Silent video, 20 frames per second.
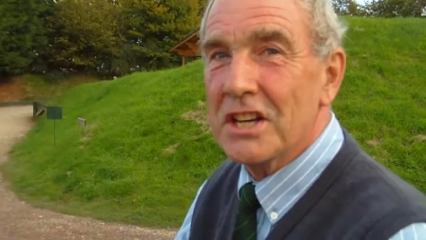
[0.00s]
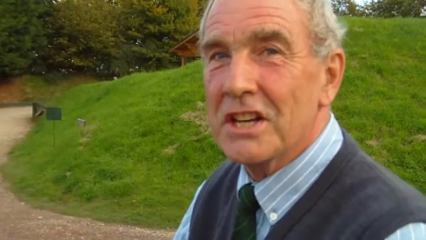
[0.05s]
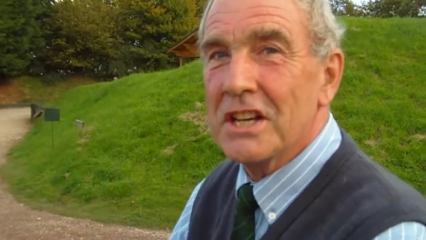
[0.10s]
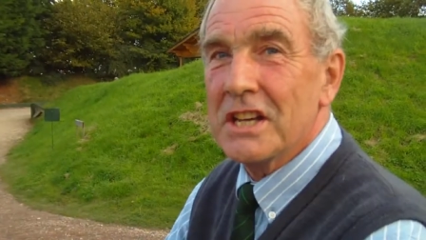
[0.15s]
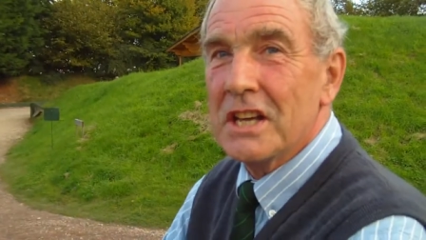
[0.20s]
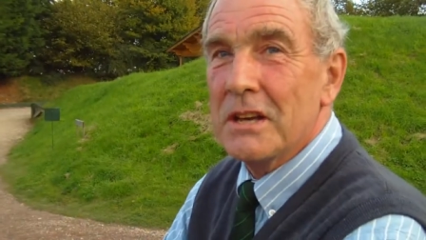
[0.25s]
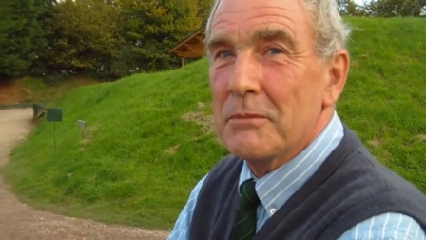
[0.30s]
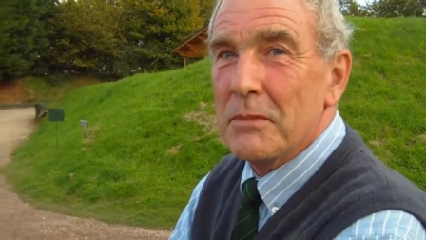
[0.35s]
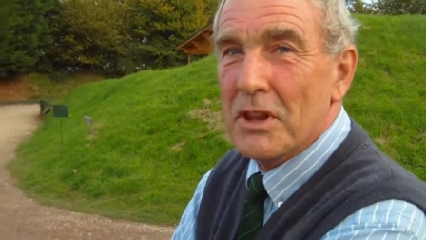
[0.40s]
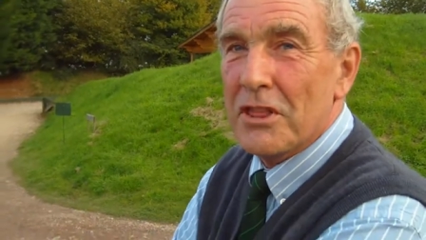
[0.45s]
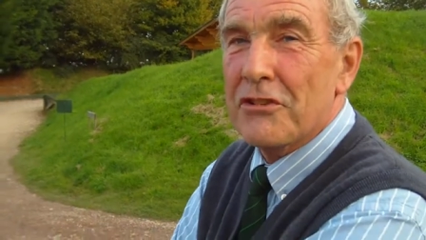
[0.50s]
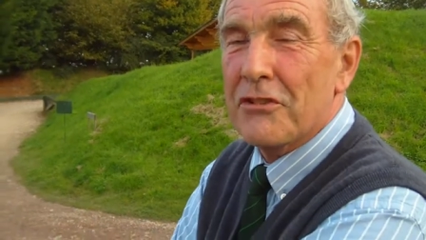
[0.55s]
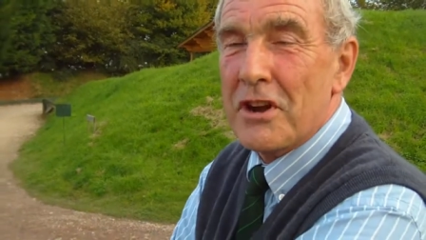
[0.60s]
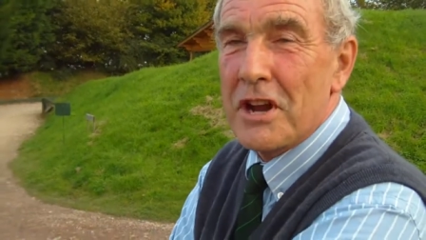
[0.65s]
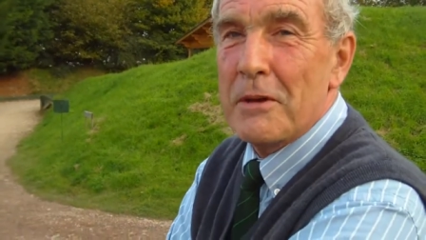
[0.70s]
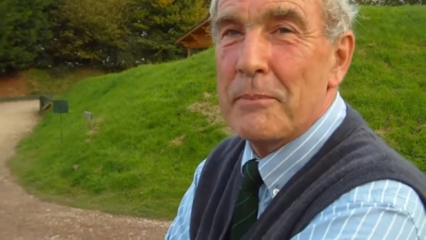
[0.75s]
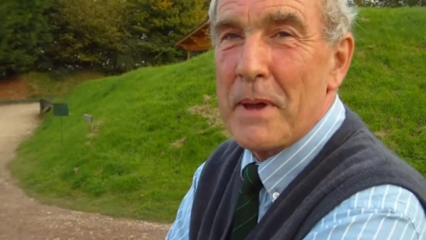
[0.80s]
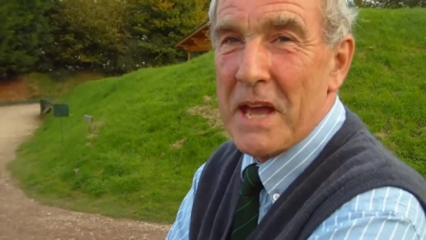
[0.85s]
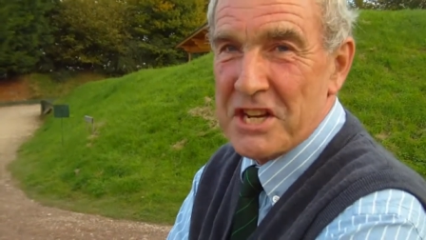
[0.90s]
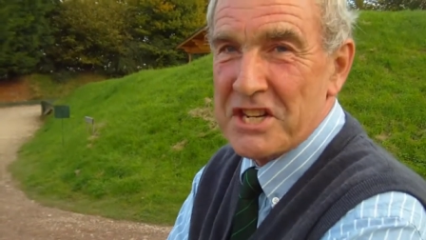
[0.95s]
Yeah, but three
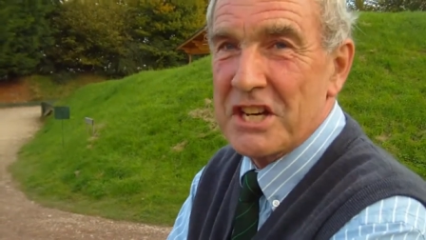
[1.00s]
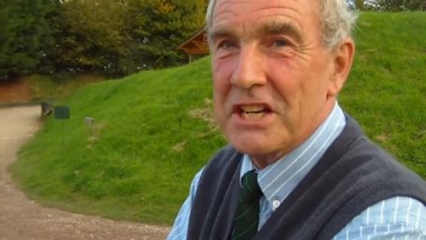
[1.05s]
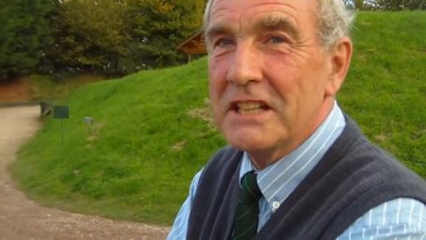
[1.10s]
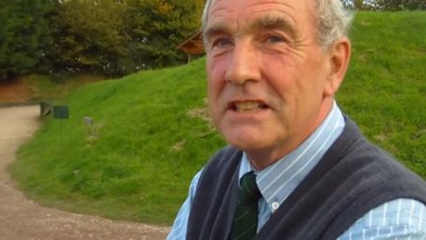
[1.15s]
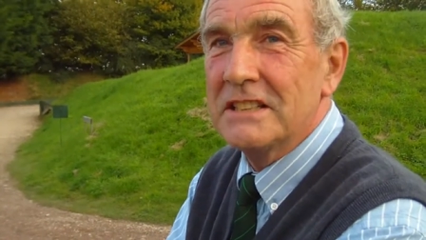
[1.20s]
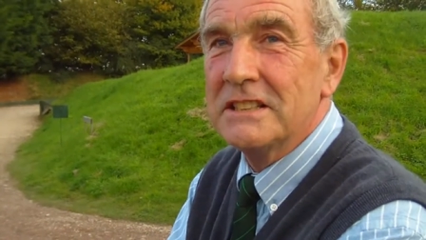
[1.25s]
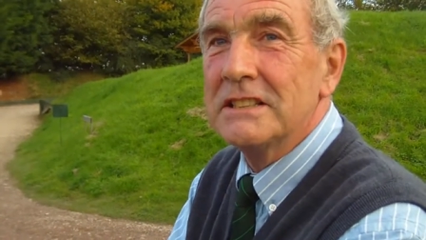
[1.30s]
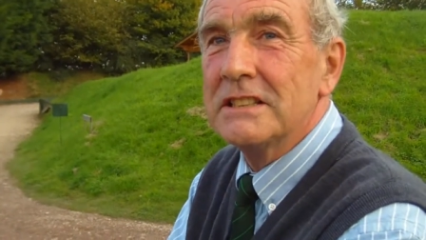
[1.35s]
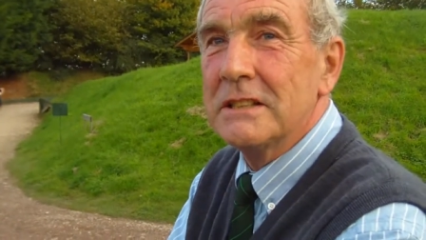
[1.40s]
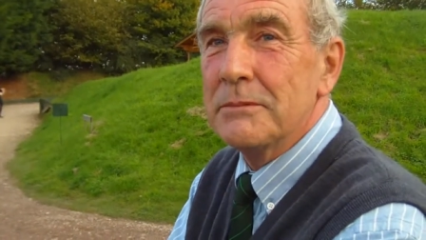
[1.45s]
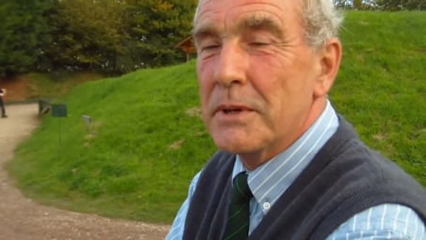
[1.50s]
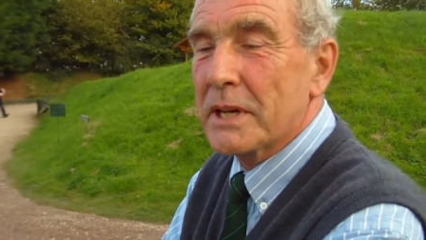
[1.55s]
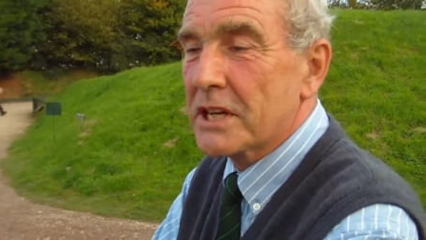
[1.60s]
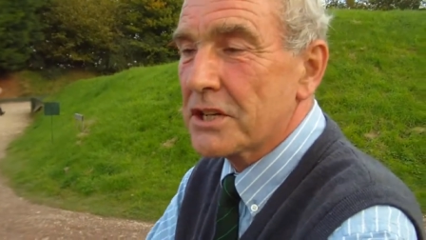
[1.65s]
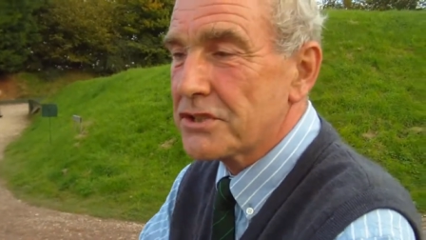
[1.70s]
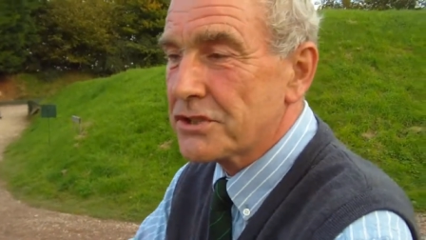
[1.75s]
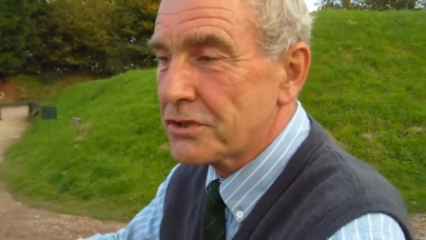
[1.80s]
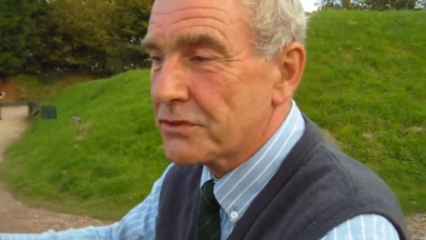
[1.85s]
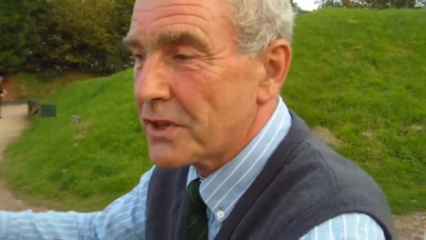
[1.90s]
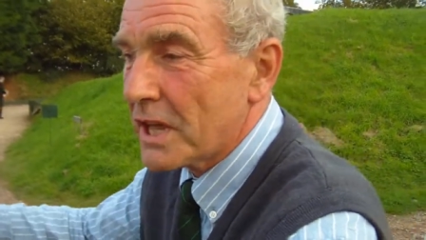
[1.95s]
yeah. are better
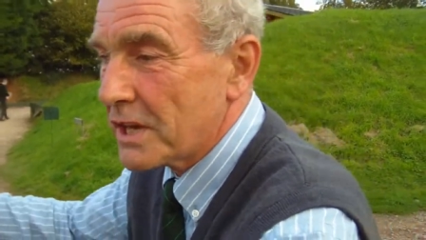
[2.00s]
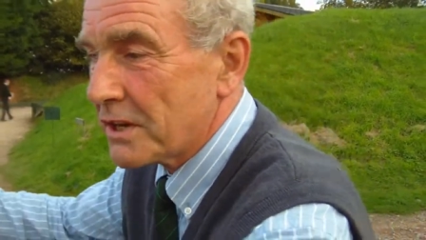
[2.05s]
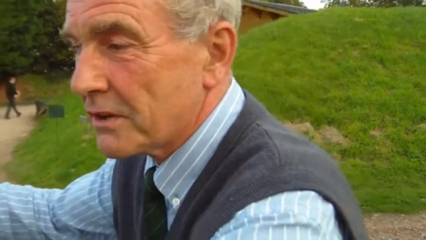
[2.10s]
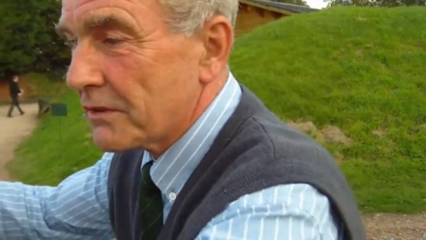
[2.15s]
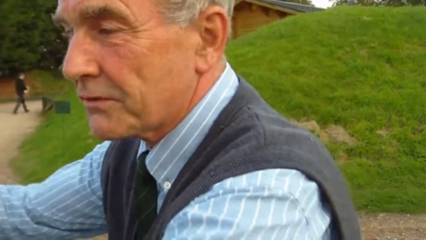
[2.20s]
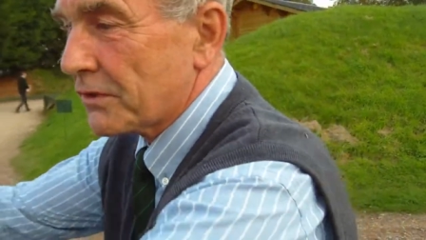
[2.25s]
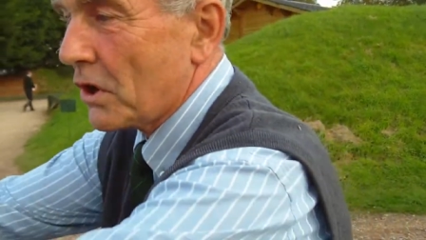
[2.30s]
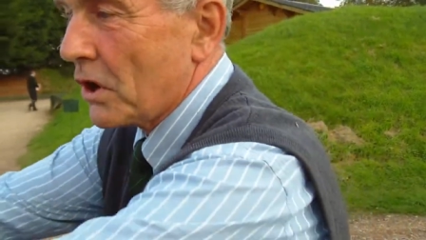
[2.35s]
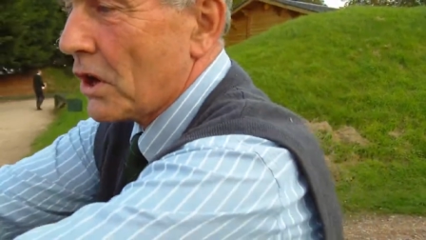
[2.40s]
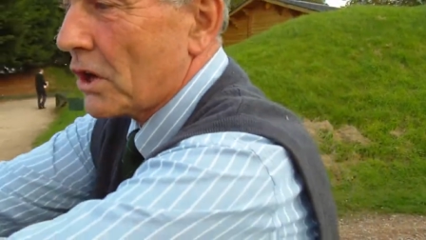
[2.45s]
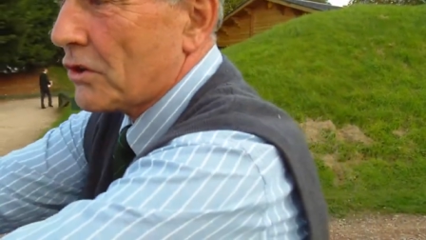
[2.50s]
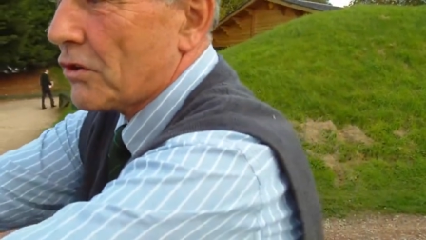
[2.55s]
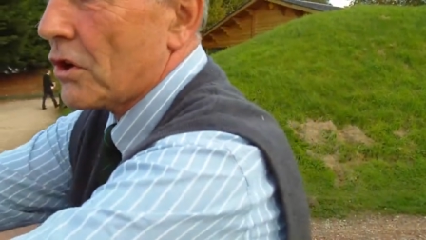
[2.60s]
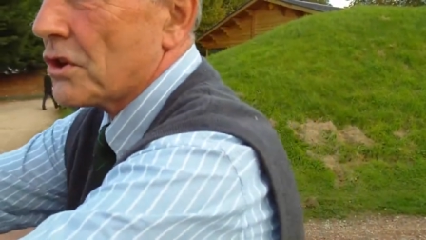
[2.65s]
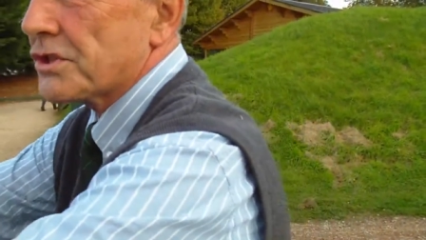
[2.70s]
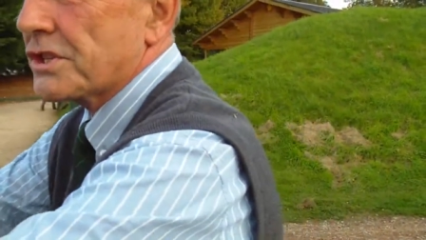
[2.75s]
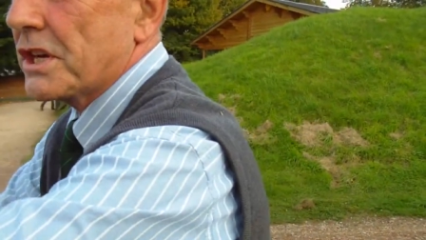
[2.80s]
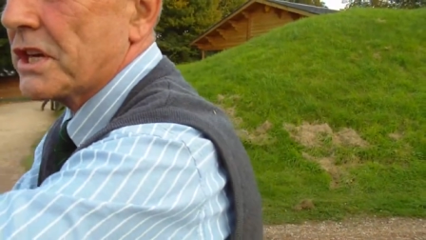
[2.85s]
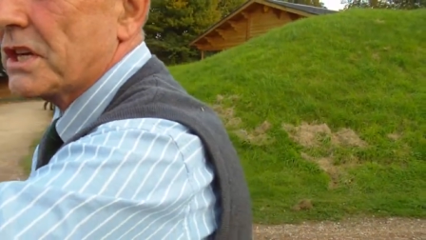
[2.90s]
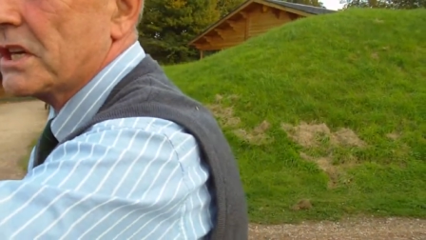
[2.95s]
because yeah. you then have got a
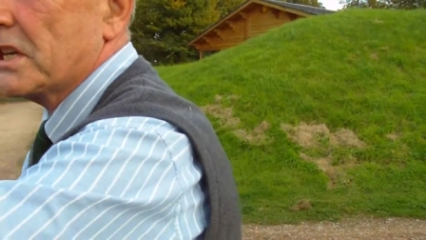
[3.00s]
crossing.